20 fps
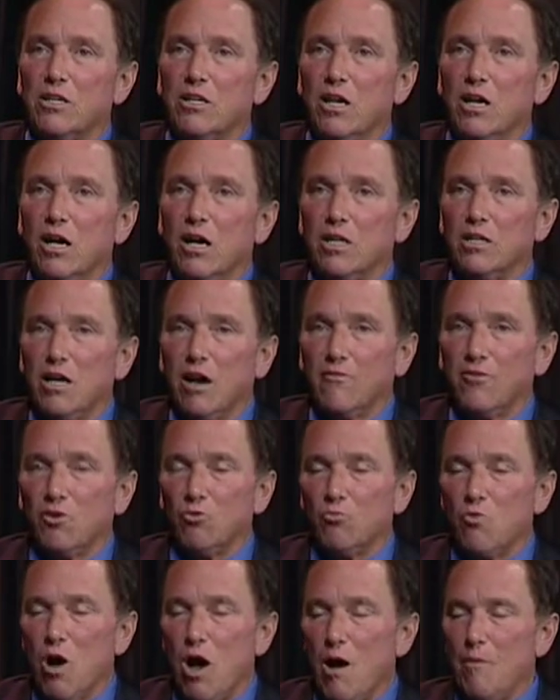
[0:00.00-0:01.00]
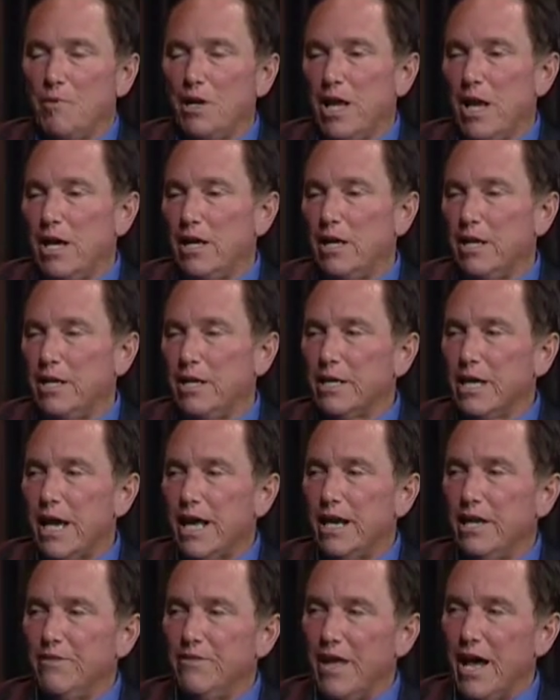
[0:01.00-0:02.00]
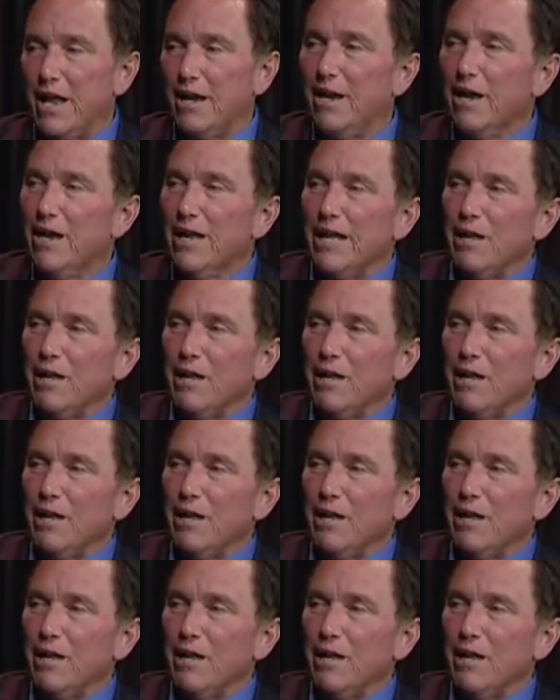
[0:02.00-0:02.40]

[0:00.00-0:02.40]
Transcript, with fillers: uh, Governor Romney had indicated that